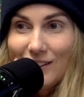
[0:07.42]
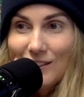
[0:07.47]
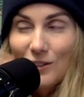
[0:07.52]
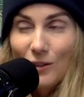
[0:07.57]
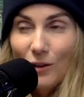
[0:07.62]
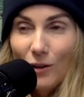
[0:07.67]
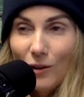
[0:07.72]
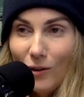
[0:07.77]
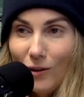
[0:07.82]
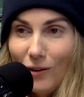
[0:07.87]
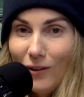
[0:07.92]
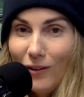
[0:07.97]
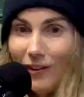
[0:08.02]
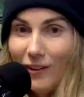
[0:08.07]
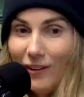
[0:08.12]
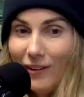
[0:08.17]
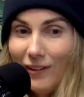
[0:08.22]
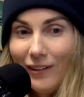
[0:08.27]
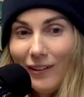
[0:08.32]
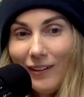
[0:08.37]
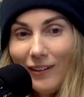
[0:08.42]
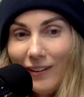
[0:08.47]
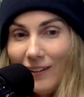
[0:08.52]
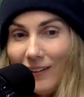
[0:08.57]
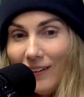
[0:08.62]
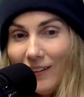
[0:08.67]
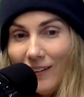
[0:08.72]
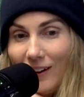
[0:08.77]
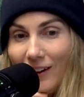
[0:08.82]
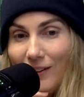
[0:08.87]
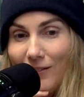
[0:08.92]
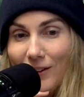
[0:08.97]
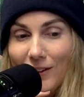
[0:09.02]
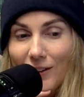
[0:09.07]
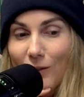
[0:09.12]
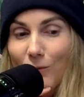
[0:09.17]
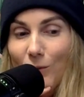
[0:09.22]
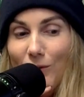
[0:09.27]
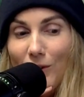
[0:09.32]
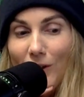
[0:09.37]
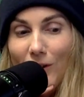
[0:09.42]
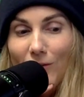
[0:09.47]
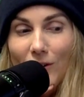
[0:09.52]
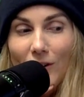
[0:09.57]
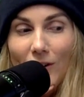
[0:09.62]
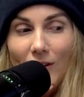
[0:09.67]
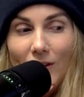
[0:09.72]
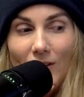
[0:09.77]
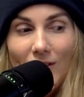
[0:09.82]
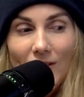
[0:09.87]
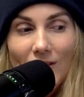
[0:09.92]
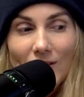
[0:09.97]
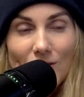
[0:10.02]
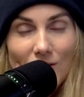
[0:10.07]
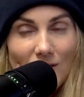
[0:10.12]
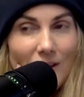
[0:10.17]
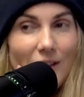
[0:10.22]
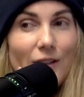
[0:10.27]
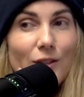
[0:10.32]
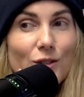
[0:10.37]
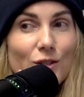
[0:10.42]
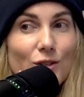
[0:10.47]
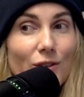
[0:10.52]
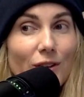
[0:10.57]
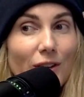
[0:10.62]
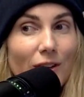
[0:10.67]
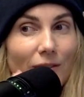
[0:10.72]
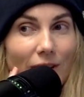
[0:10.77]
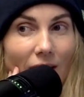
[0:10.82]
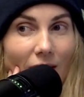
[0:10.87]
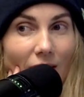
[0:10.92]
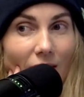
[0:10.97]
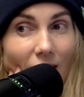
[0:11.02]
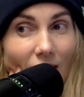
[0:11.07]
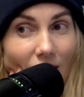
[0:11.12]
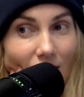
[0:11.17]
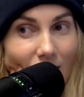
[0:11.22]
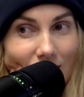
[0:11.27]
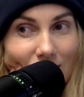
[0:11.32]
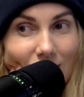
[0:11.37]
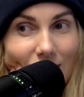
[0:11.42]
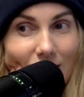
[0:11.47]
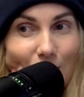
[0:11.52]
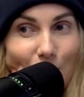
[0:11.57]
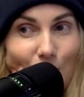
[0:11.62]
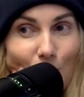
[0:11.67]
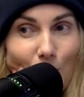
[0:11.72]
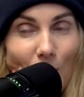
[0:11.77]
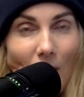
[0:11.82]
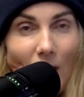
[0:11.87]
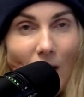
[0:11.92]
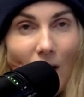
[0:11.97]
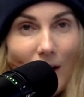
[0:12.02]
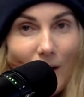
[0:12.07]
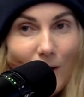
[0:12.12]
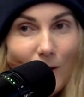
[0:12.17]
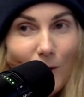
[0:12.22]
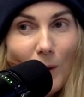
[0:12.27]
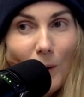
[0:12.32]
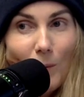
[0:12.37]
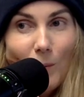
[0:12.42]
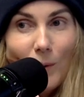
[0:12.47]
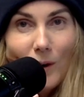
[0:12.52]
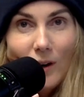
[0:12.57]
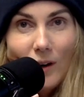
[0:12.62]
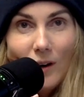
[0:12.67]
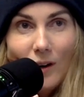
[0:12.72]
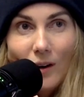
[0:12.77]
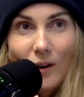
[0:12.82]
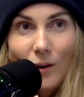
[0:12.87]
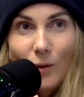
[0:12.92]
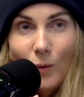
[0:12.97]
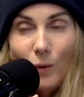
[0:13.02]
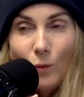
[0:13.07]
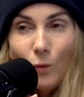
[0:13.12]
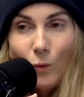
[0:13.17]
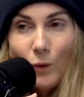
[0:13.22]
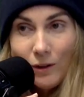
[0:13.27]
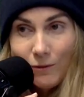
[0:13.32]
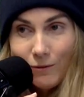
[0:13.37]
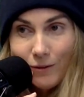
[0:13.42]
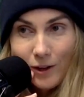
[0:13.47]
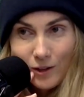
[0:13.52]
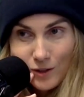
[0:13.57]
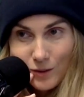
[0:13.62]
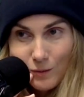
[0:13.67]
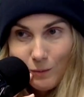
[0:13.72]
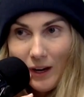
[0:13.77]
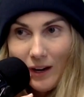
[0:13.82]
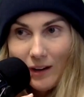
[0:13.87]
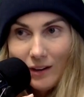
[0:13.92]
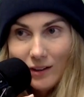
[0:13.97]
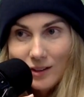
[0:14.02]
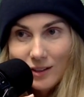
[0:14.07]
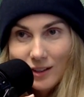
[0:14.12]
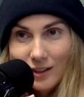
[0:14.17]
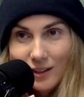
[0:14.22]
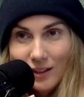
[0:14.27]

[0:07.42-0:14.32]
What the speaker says: So I feel like we've covered sort of the history of LL, but I remember when we first met,